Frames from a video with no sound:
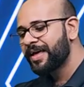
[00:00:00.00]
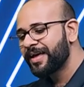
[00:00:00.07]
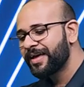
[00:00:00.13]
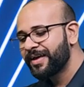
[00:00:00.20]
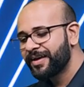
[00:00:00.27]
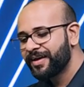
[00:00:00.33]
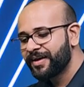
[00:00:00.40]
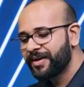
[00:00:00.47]

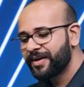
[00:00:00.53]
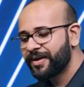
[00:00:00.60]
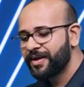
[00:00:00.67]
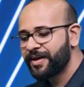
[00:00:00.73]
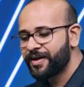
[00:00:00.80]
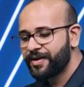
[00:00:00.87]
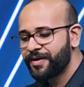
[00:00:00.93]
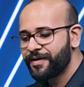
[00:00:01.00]

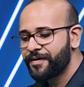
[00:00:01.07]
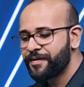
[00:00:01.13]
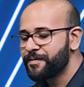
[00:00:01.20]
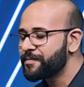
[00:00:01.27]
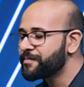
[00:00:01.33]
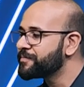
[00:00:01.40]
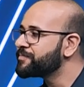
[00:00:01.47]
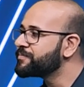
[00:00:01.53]

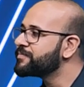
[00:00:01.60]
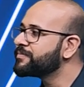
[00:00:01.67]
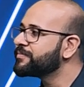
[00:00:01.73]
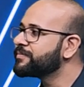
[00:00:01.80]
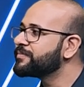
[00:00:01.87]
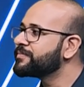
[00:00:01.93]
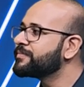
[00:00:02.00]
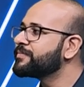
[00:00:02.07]

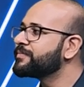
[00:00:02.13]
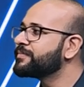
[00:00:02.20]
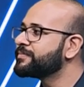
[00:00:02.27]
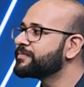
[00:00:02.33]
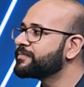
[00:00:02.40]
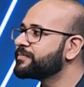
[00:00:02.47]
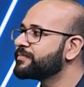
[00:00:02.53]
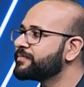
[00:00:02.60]

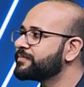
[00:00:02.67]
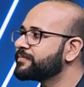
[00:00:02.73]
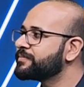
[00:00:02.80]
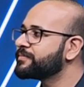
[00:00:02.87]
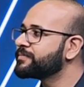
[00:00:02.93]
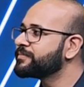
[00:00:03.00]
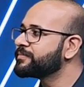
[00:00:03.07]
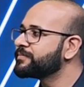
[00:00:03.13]

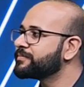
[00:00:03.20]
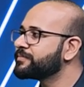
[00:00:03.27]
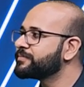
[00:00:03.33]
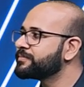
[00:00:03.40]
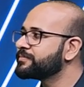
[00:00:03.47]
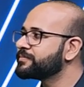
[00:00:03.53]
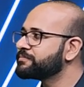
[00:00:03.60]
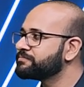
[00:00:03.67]

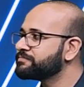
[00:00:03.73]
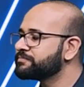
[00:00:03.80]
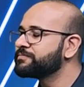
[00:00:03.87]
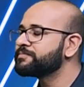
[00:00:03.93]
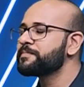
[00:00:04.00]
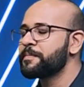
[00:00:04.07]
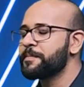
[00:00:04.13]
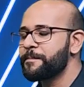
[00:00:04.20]

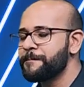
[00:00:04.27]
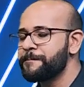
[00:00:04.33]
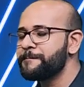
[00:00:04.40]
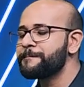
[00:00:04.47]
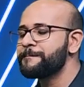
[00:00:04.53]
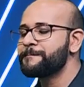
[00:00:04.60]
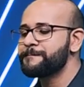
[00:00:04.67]
[no speech]